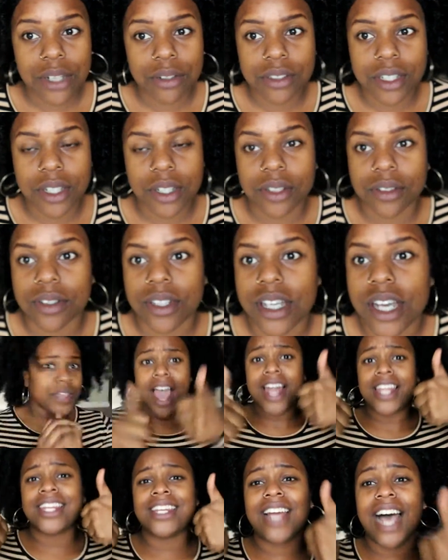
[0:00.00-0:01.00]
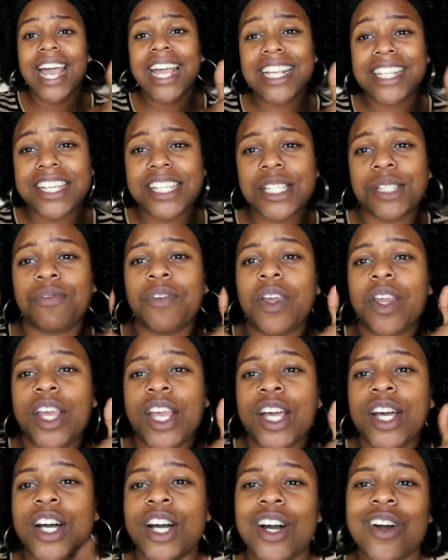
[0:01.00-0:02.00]
I don't know. Like this
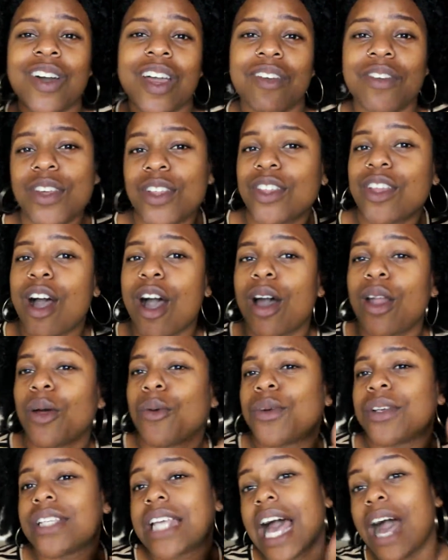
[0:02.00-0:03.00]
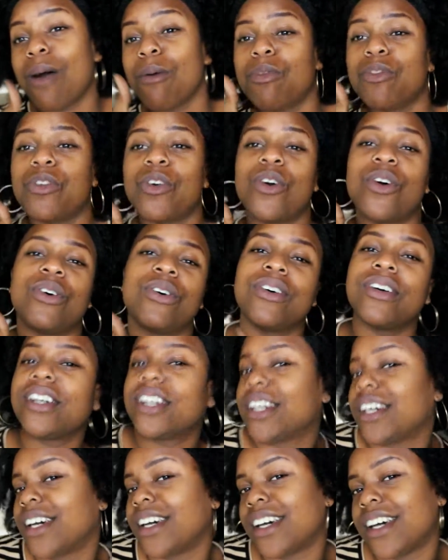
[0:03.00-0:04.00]
video if you thought it was helpful,
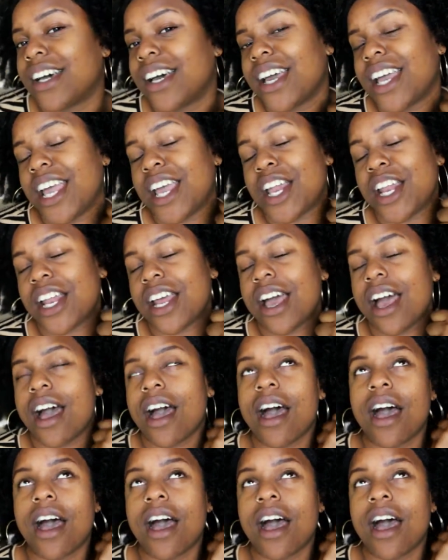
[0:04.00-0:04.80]
good.